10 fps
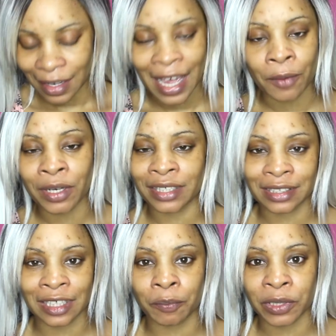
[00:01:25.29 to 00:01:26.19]
I will
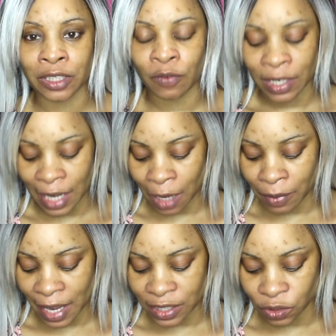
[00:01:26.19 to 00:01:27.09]
insert a picture of that app,
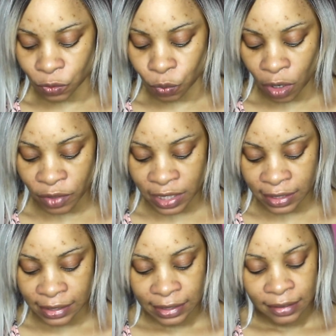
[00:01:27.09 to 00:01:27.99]
guys, don't
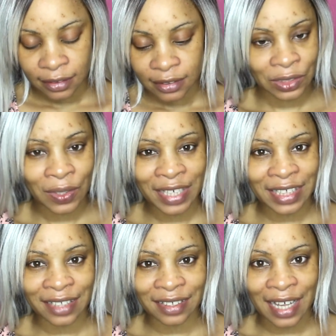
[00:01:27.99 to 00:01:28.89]
worry. So let's
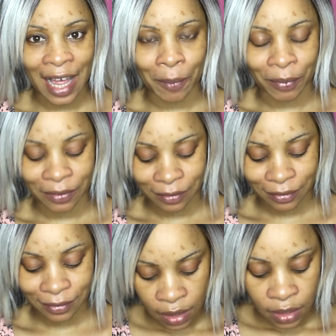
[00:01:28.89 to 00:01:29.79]
get to the app.
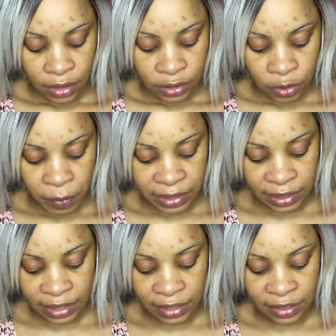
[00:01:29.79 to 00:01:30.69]
So
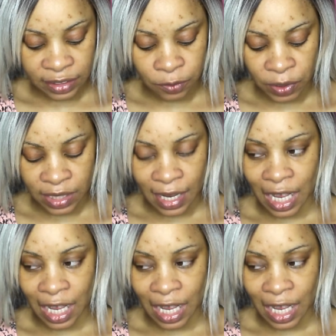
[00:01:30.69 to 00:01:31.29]
basically this is what the